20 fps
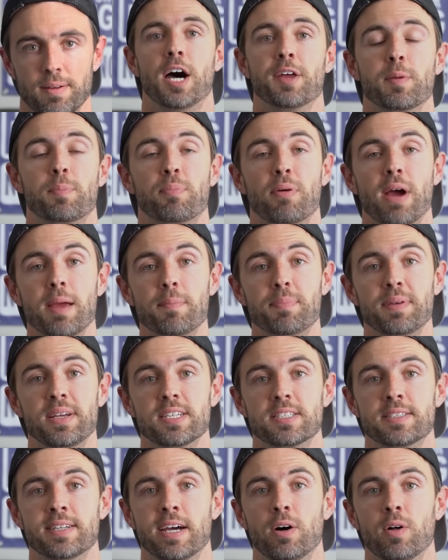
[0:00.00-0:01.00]
On the prime
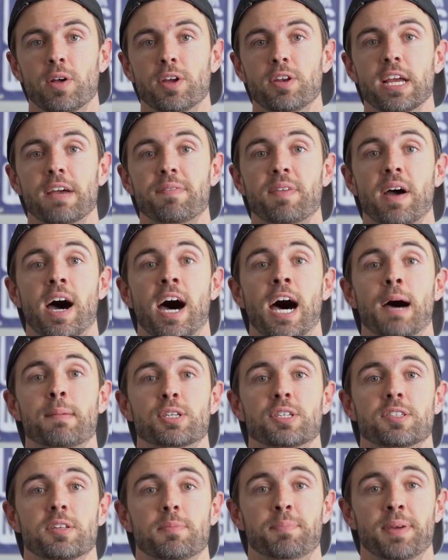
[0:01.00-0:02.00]
piece, not only do you have the
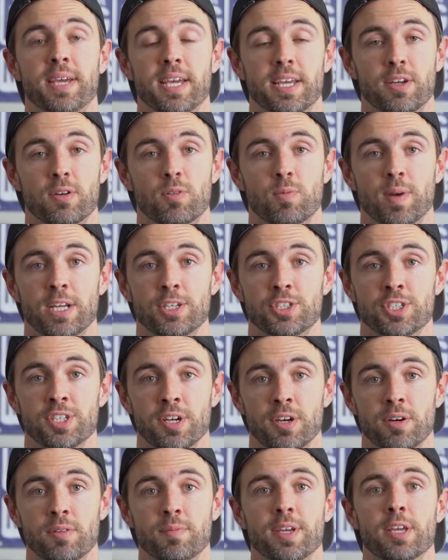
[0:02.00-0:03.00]
option to pick your
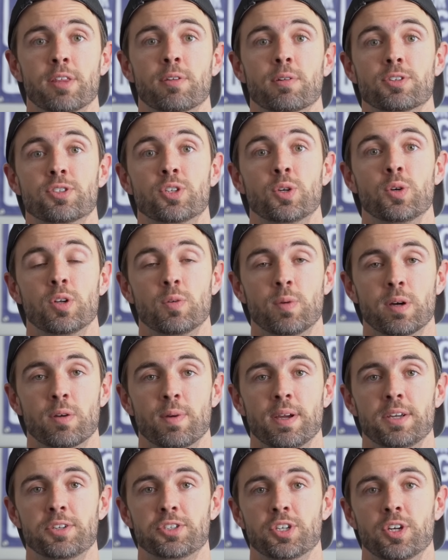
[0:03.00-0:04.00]
ratio, either a 2-to-1
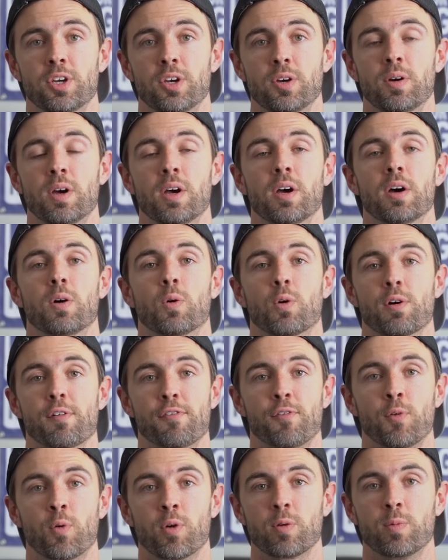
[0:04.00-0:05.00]
ratio or a
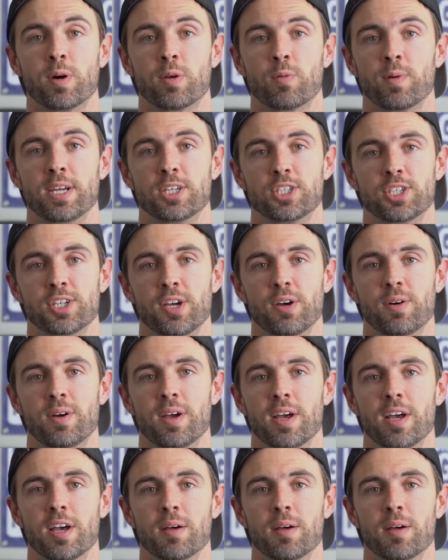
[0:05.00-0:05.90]
4-to-1 ratio,